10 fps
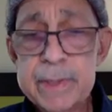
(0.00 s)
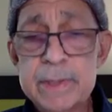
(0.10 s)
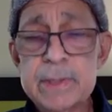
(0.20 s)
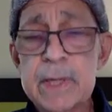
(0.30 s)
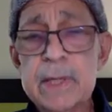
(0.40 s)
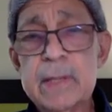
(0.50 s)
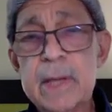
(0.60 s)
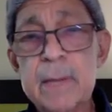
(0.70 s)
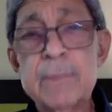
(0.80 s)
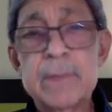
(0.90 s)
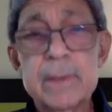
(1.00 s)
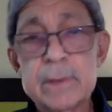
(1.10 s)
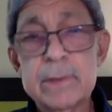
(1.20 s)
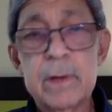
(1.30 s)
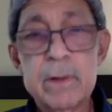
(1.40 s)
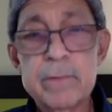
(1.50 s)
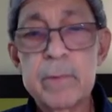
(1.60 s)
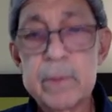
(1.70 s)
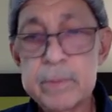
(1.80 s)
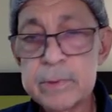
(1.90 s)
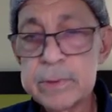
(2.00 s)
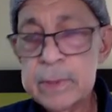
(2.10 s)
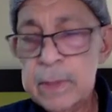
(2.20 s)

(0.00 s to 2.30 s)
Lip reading: decided to empty their jar of marbles,